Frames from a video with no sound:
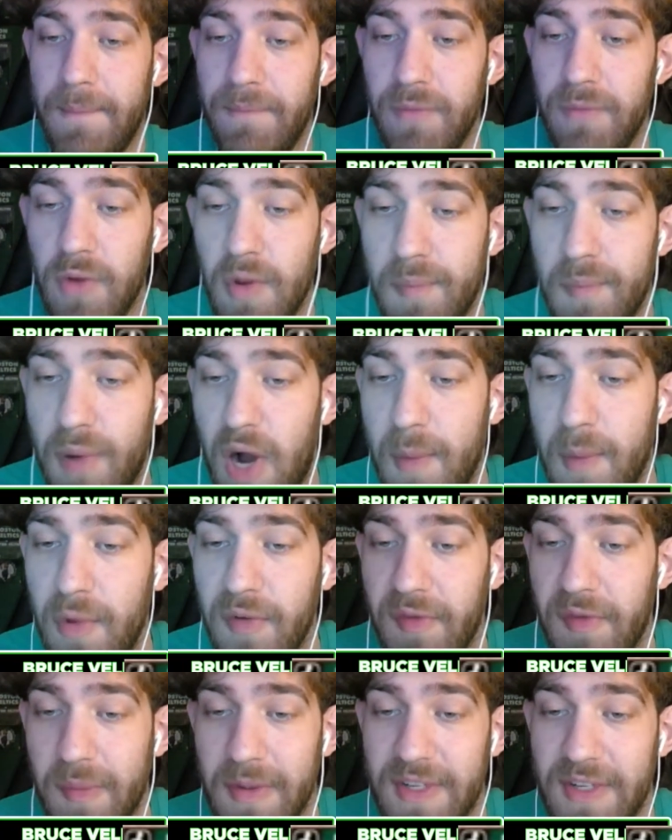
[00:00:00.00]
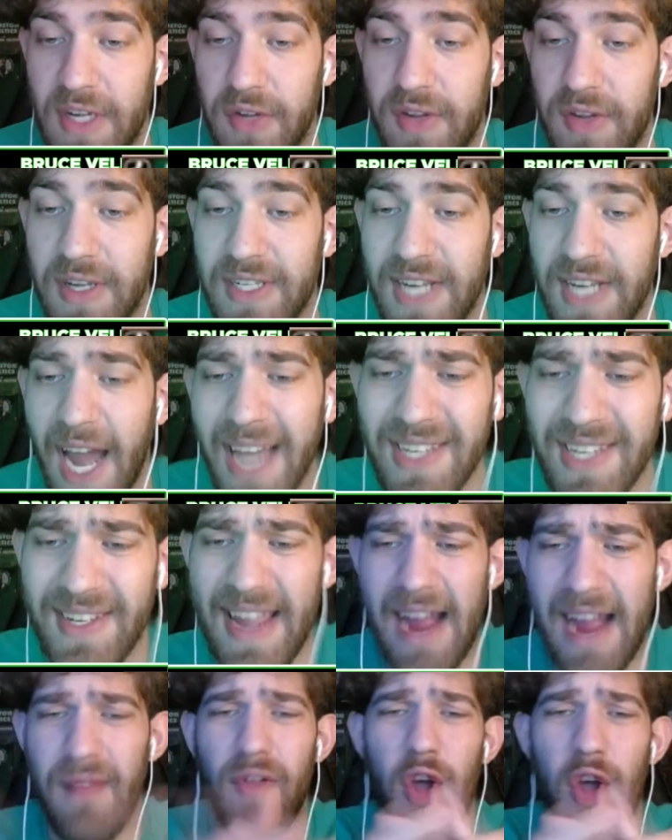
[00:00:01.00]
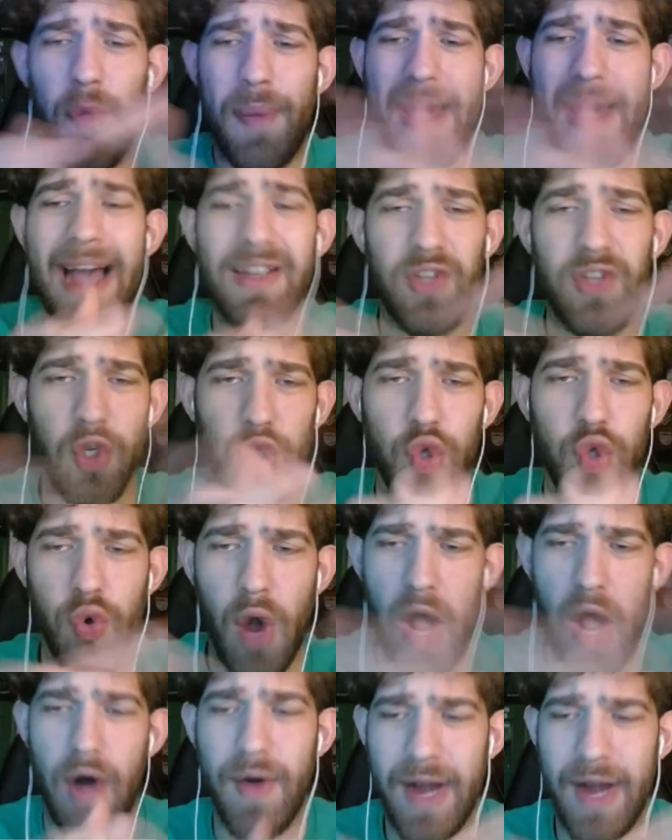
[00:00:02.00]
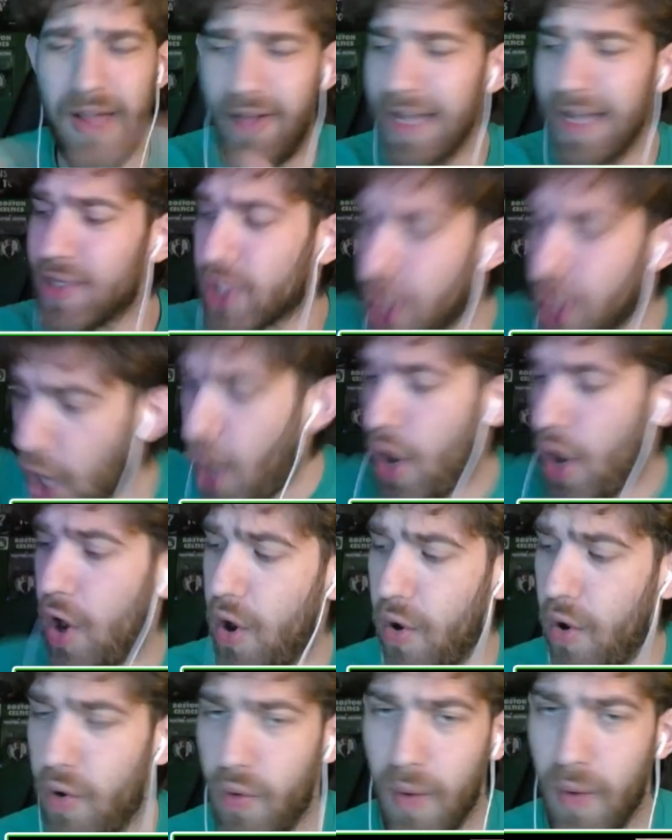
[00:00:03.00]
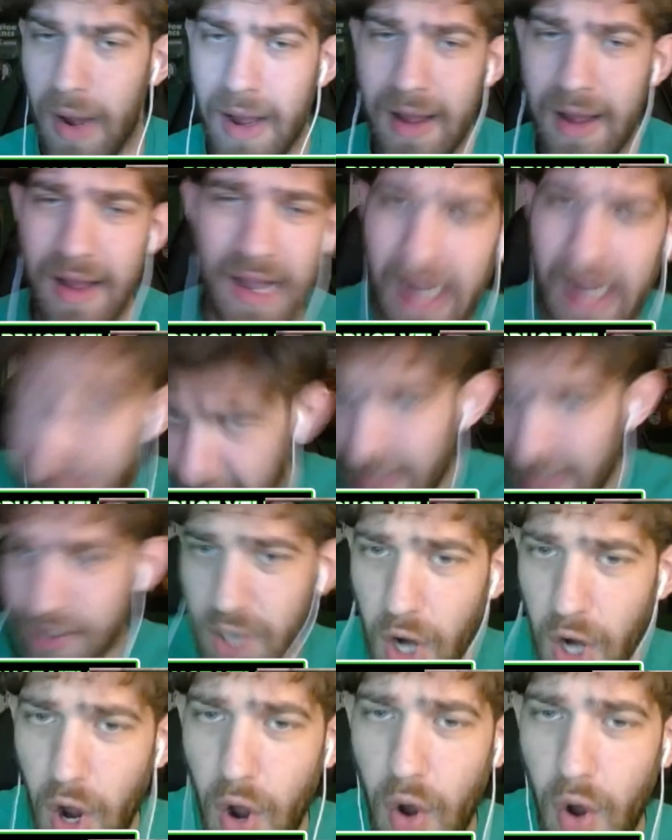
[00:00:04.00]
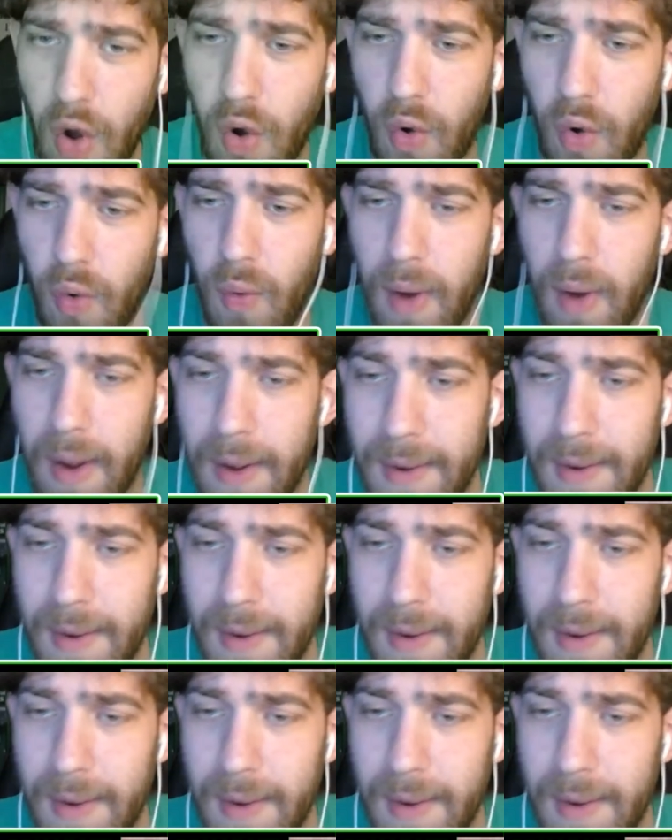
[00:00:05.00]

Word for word: Good ball movement from the Celtics. Nice down low pass to Jrue Holiday. Let's go! Let's go!